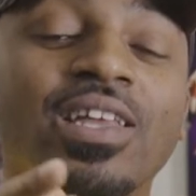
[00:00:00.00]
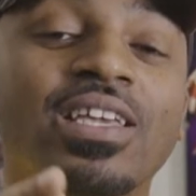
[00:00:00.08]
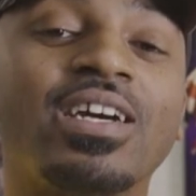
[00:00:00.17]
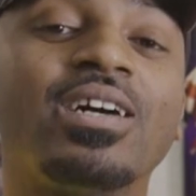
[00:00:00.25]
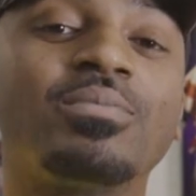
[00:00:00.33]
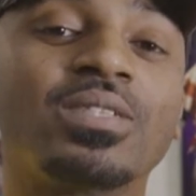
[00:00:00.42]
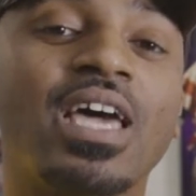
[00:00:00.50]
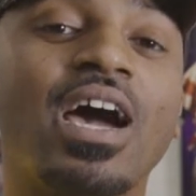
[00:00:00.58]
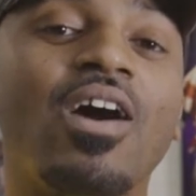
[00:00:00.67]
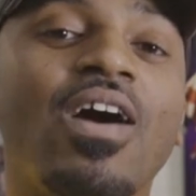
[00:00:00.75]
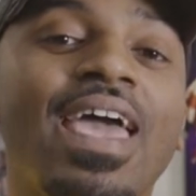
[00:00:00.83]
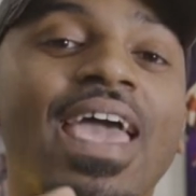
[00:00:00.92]
He comes
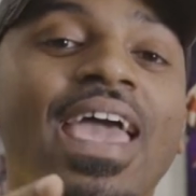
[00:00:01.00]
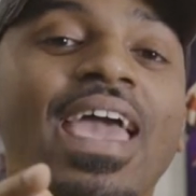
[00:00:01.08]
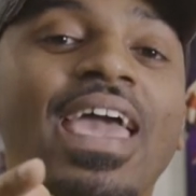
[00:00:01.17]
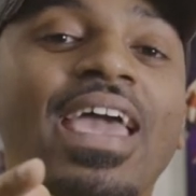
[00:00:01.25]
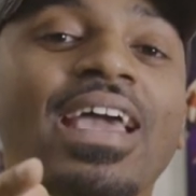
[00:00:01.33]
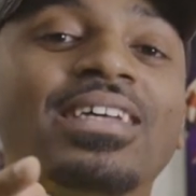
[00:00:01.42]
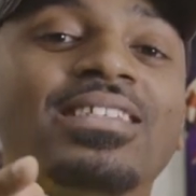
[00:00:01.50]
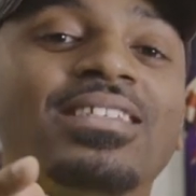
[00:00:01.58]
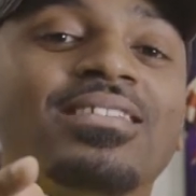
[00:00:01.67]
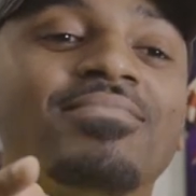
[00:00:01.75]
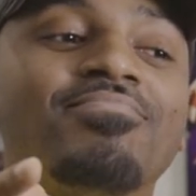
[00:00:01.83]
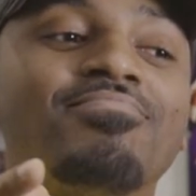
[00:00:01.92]
out and
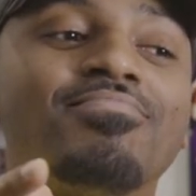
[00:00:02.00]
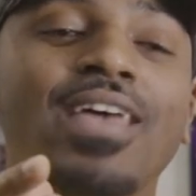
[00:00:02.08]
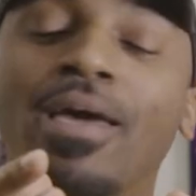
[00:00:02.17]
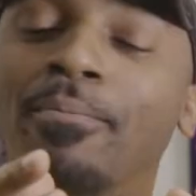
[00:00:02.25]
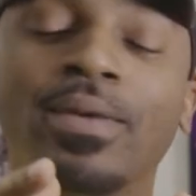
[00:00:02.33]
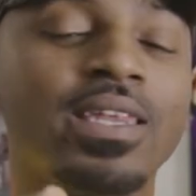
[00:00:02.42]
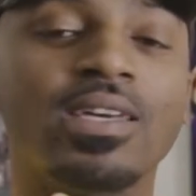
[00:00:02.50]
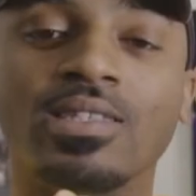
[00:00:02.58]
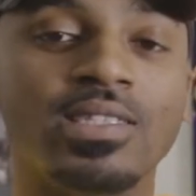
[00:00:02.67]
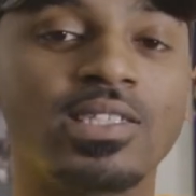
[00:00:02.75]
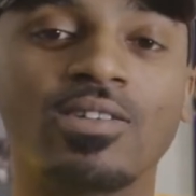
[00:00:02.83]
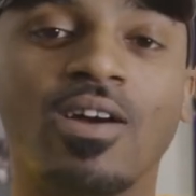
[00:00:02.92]
they
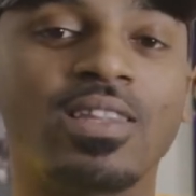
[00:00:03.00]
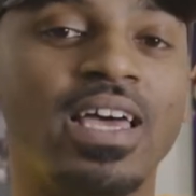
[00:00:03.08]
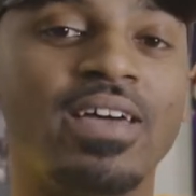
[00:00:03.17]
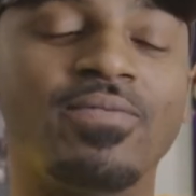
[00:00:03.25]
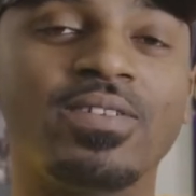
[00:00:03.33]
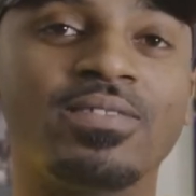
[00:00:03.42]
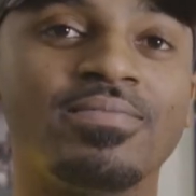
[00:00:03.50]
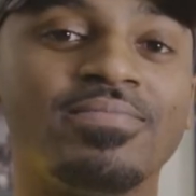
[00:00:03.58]
immediately start laughing.